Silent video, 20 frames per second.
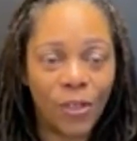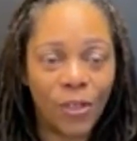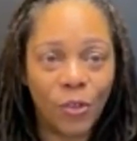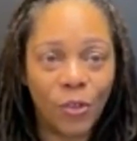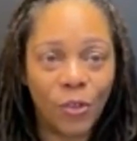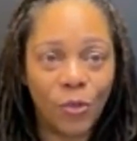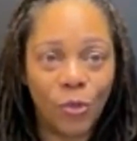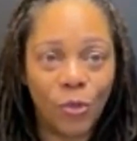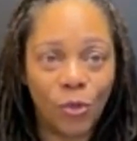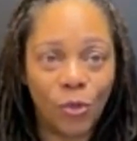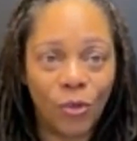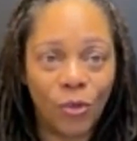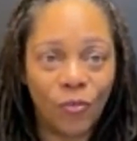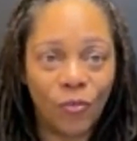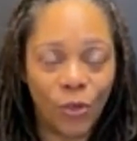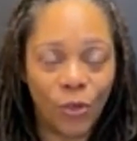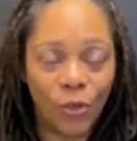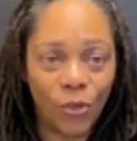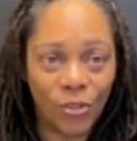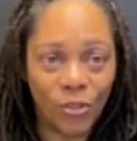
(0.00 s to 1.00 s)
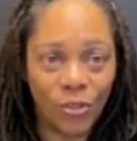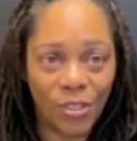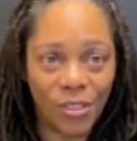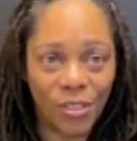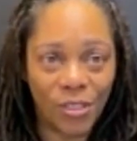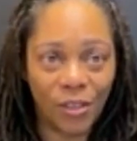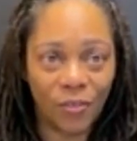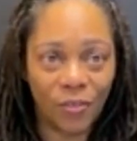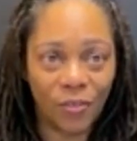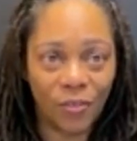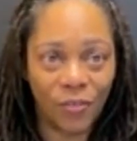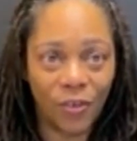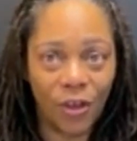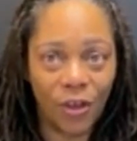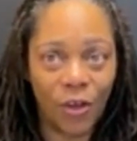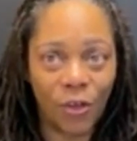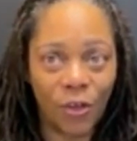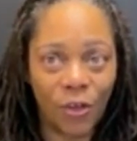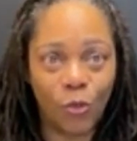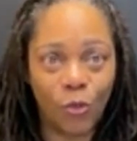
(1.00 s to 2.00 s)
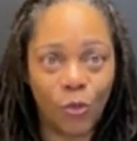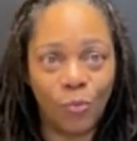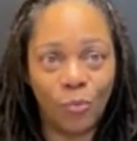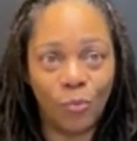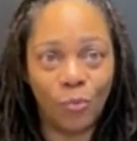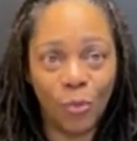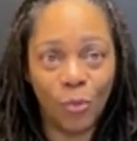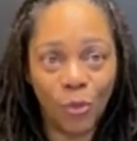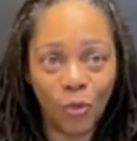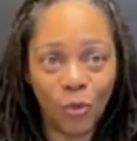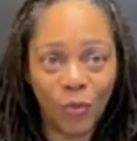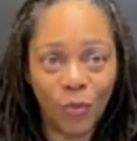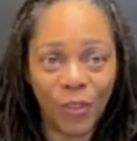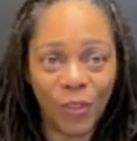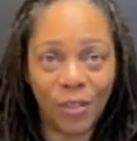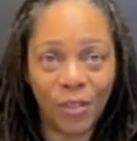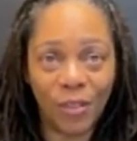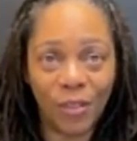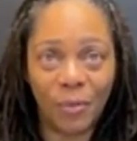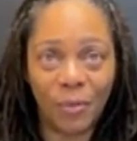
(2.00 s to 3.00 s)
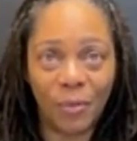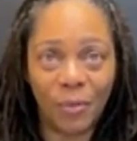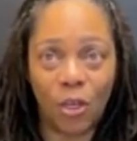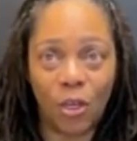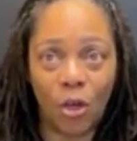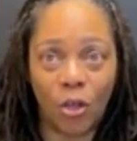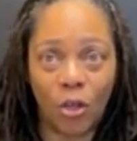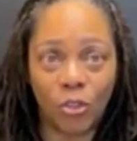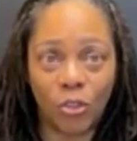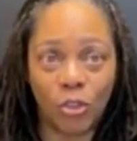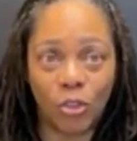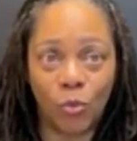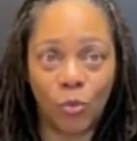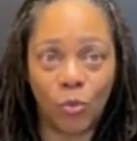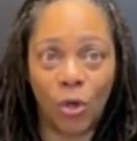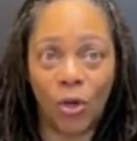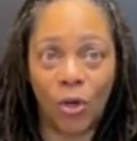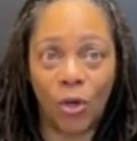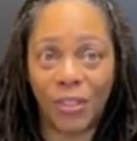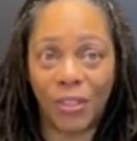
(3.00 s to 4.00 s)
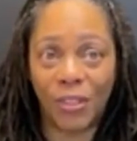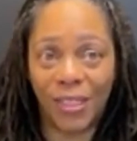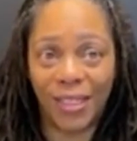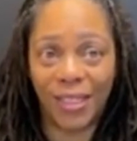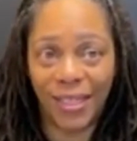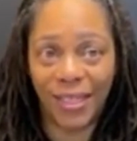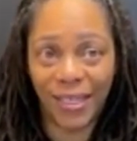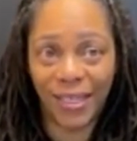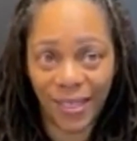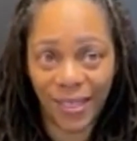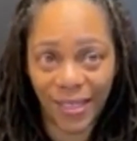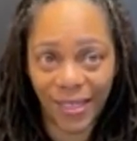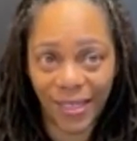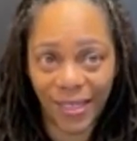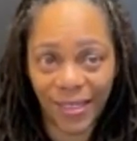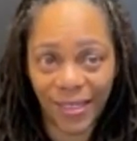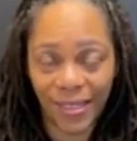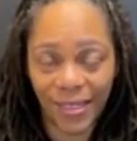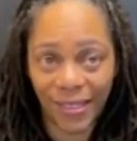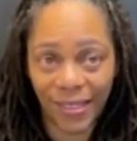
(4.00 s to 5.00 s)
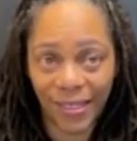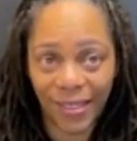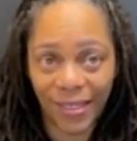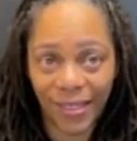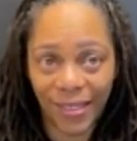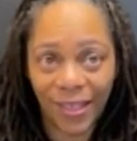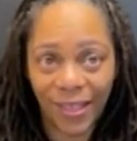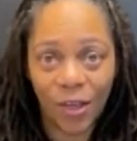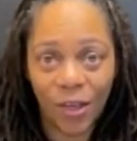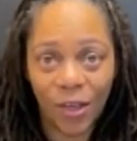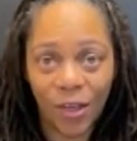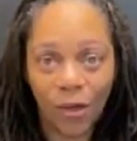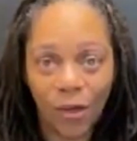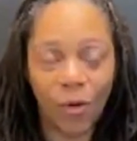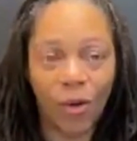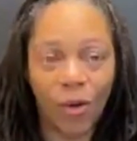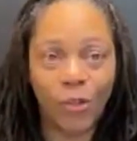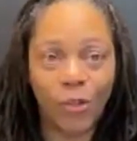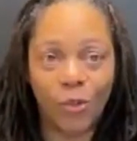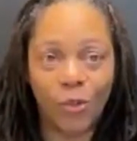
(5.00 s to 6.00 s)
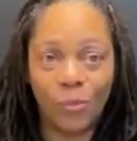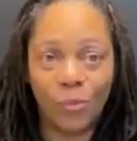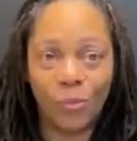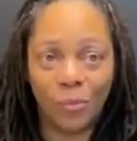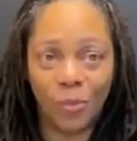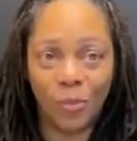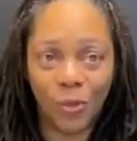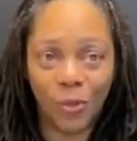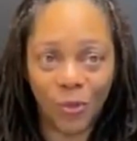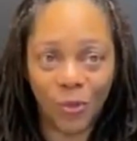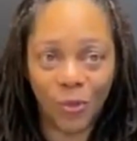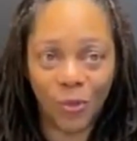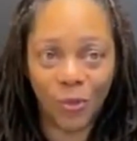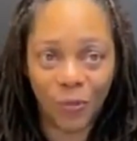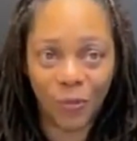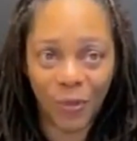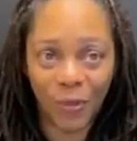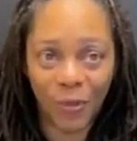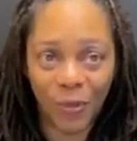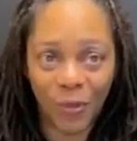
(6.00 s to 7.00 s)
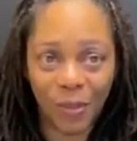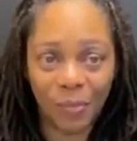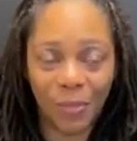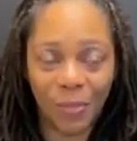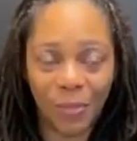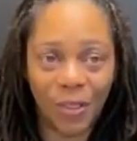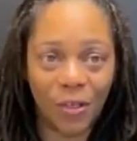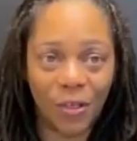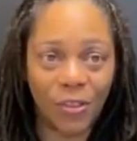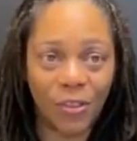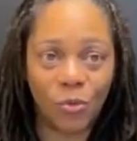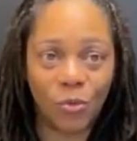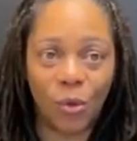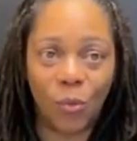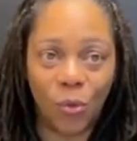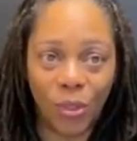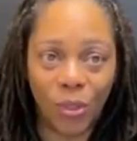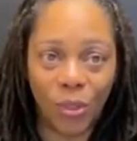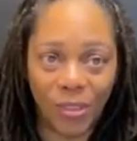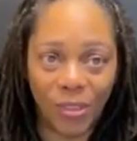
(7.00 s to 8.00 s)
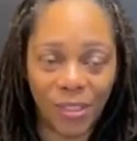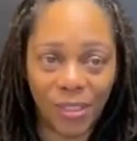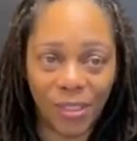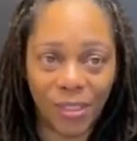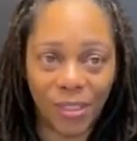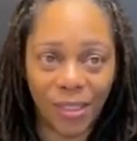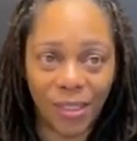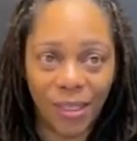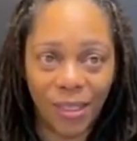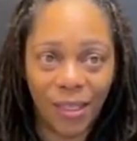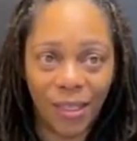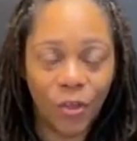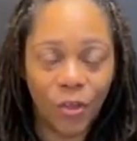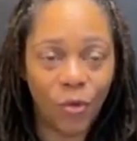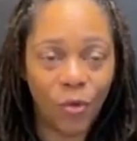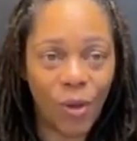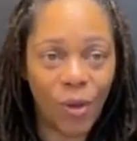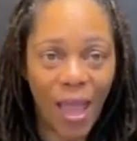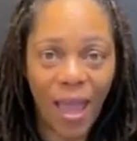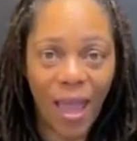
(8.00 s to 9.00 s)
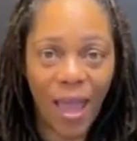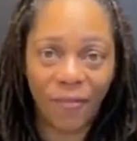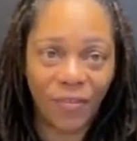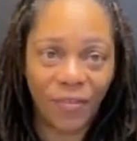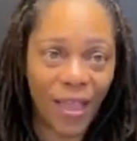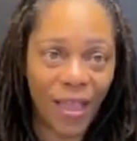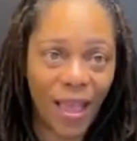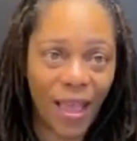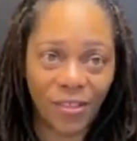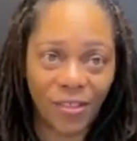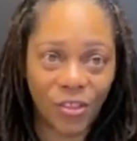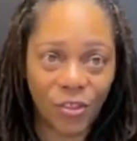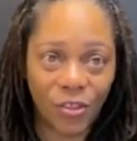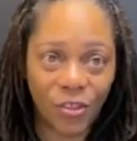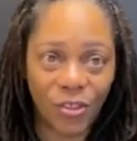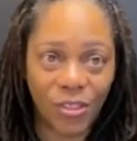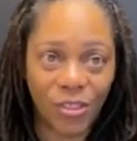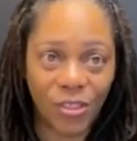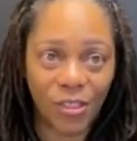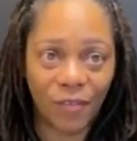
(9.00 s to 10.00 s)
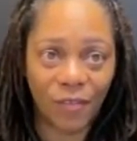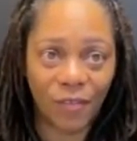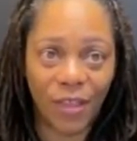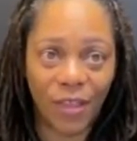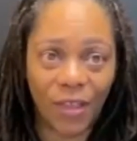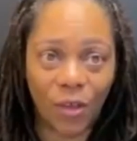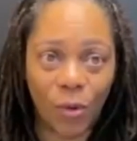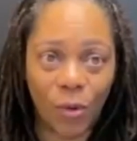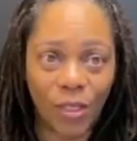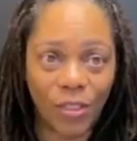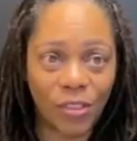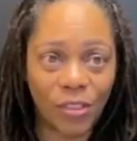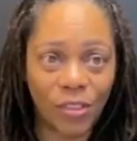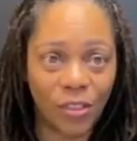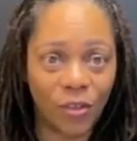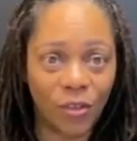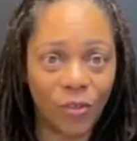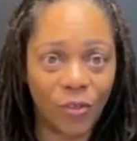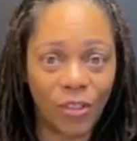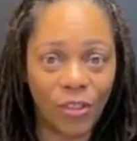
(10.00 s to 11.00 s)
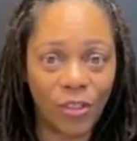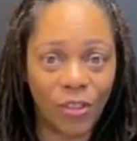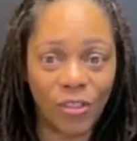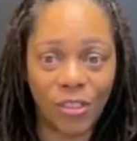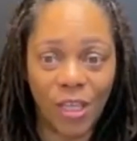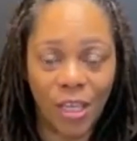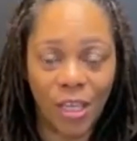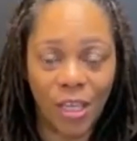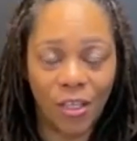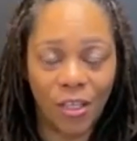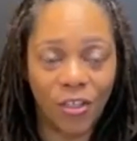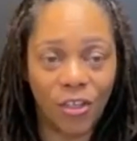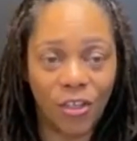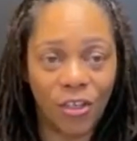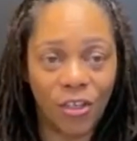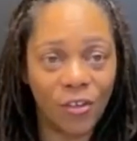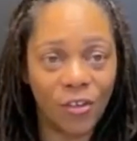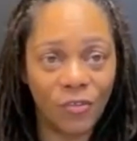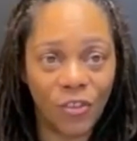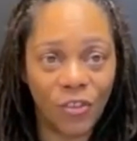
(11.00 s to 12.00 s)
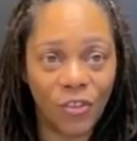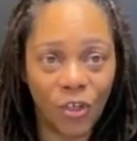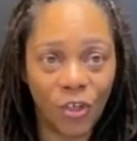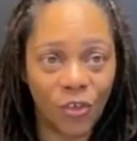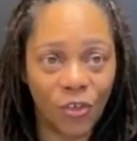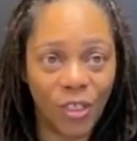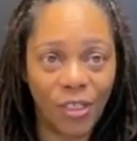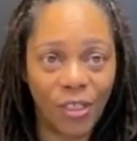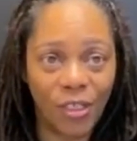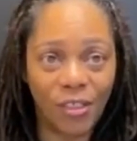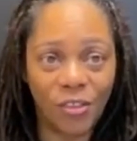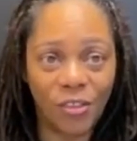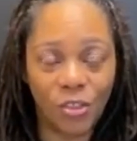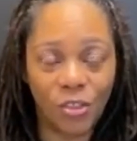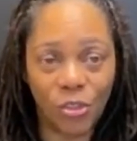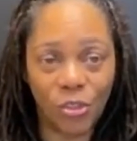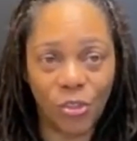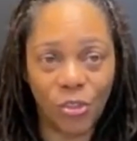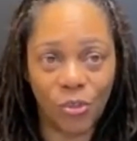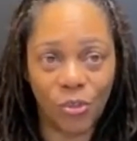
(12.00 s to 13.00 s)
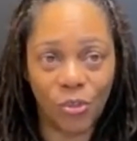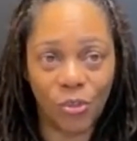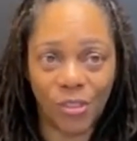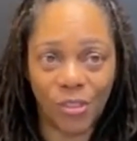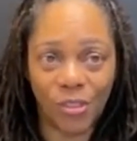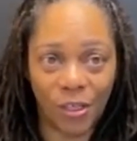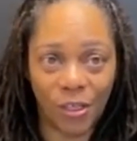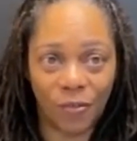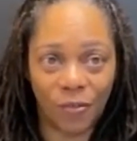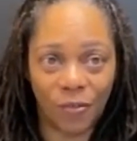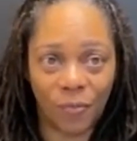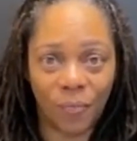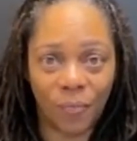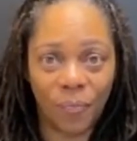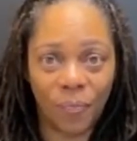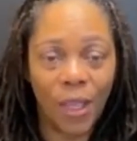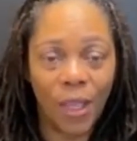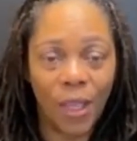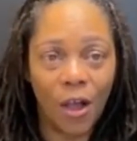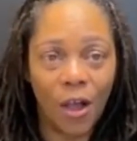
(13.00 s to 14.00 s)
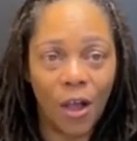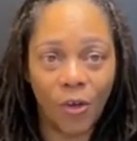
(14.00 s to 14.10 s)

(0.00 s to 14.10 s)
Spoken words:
What are you doing for yourself? Are you moving because you are needed, or are you moving because you are wanted? You have to ask yourself that question on this year of journeying into yourself.